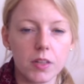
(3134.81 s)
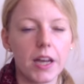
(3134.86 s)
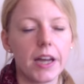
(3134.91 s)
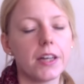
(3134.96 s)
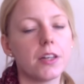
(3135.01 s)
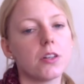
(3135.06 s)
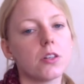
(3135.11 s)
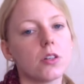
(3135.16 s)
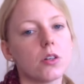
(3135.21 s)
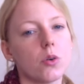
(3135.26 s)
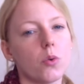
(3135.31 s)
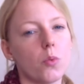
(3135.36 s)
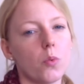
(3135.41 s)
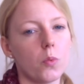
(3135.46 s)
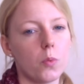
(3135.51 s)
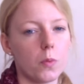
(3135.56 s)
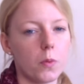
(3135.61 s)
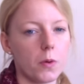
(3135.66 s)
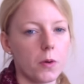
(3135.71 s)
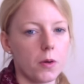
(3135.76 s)
I don't
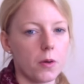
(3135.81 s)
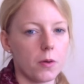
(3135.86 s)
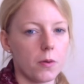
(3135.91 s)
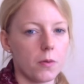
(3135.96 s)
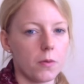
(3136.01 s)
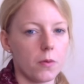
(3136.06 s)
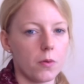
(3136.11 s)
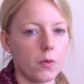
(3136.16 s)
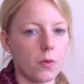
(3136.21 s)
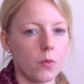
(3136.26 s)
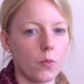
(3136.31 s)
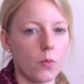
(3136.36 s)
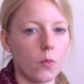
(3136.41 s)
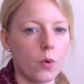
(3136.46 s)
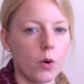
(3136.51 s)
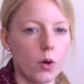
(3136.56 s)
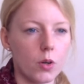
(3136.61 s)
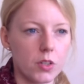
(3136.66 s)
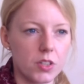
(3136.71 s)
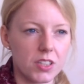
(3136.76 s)
know
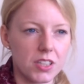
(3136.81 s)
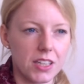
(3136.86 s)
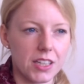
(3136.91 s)
what